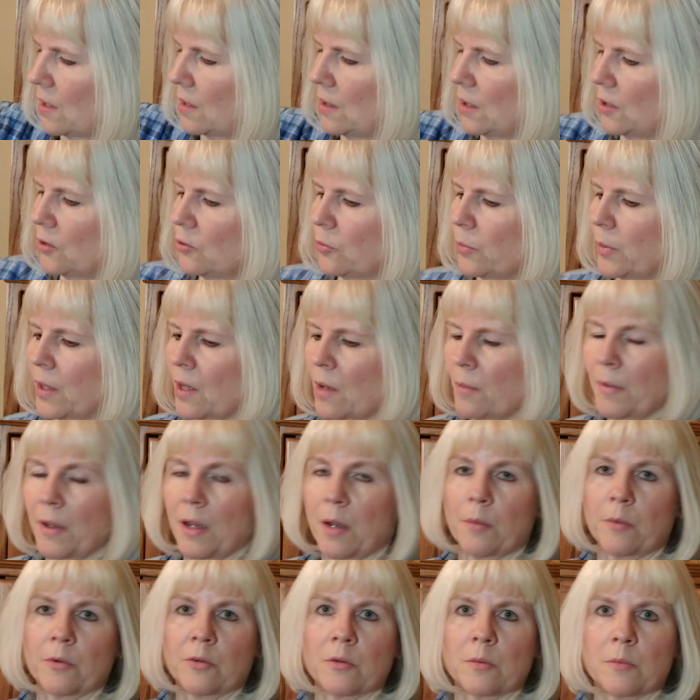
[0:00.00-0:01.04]
I think she'll be coming
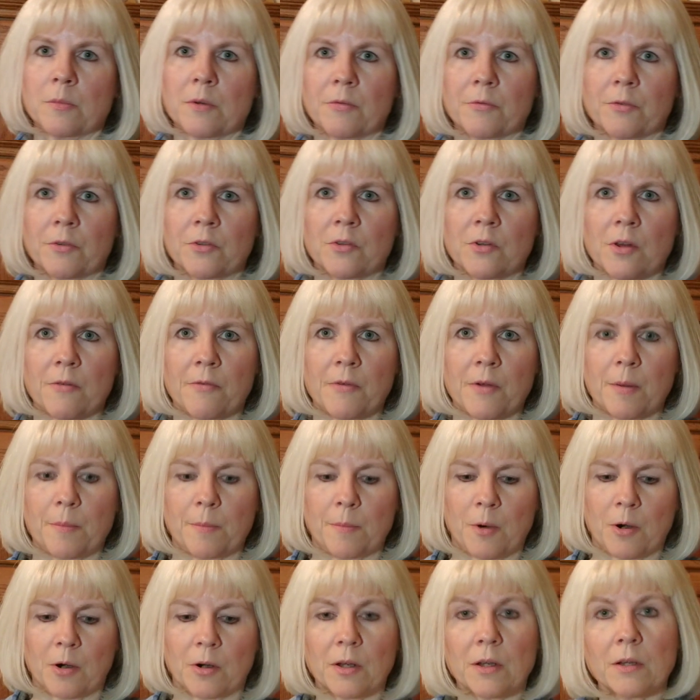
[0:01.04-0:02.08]
out with some different stuff
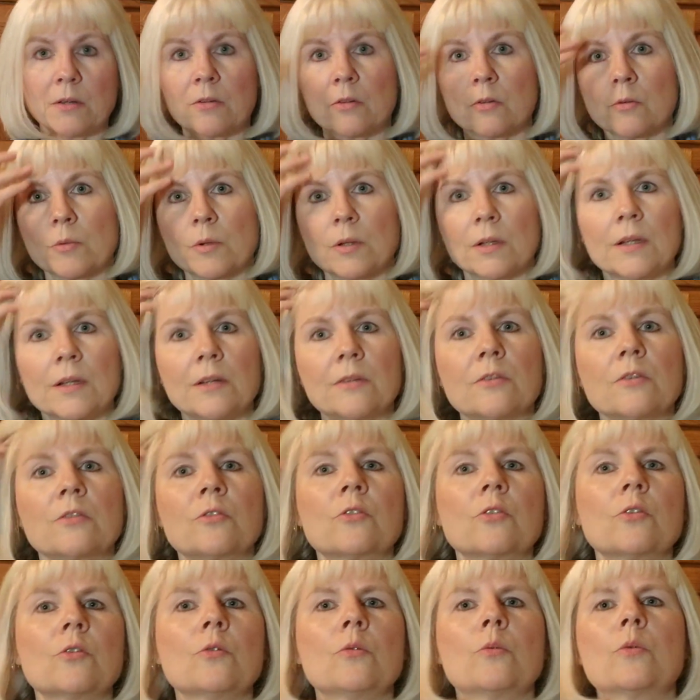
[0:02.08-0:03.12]
at market releases
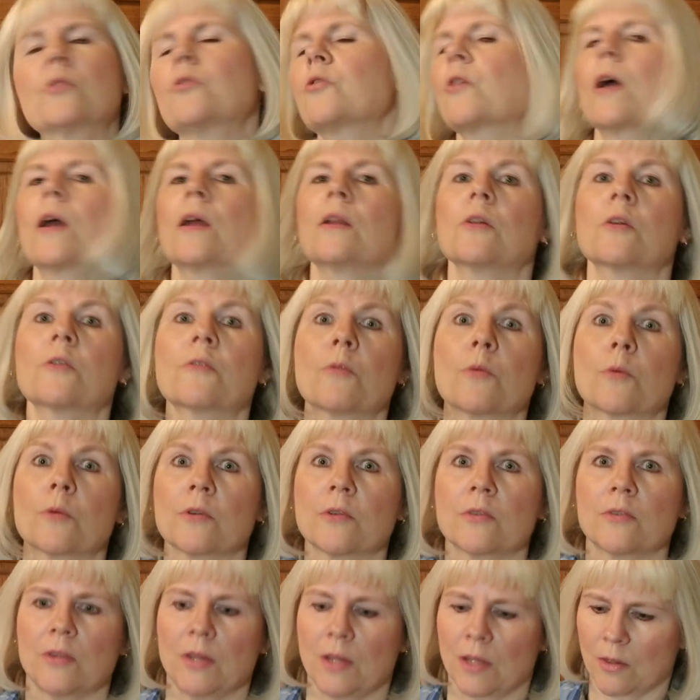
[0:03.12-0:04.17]
too, which I look forward
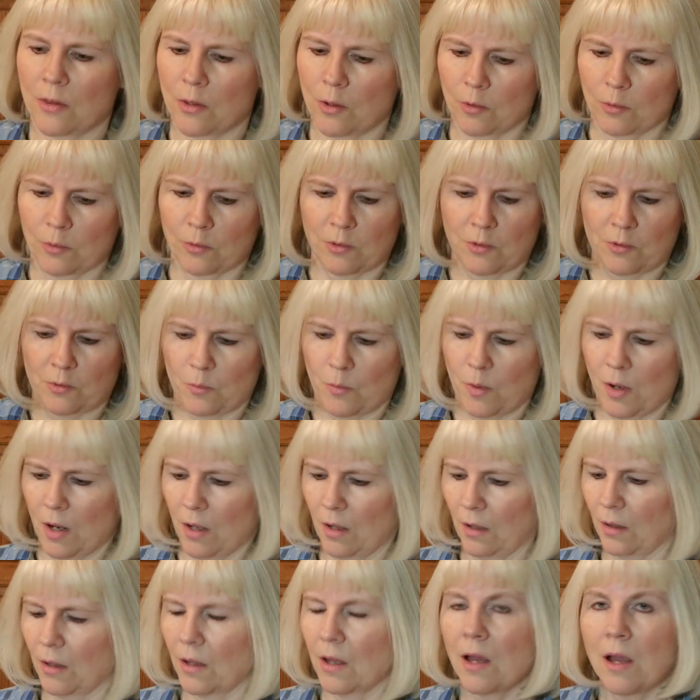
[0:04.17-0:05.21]
to seeing those as
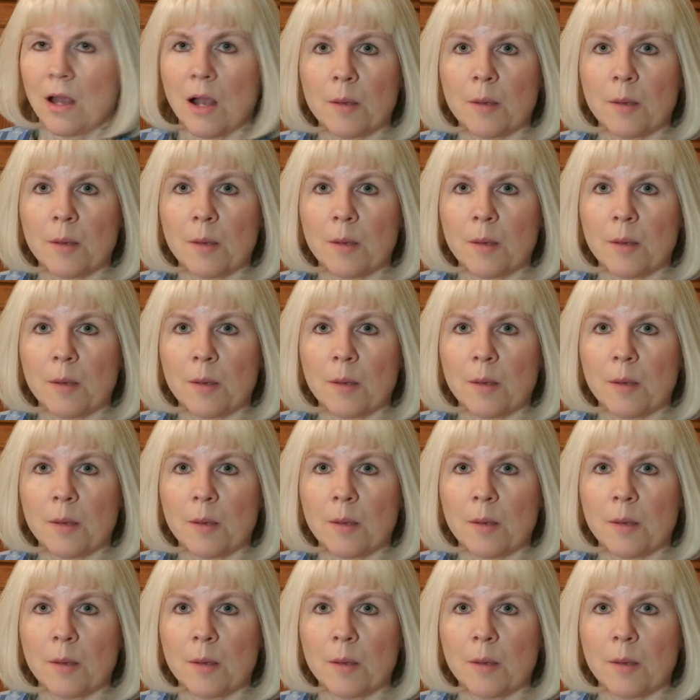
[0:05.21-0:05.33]
well.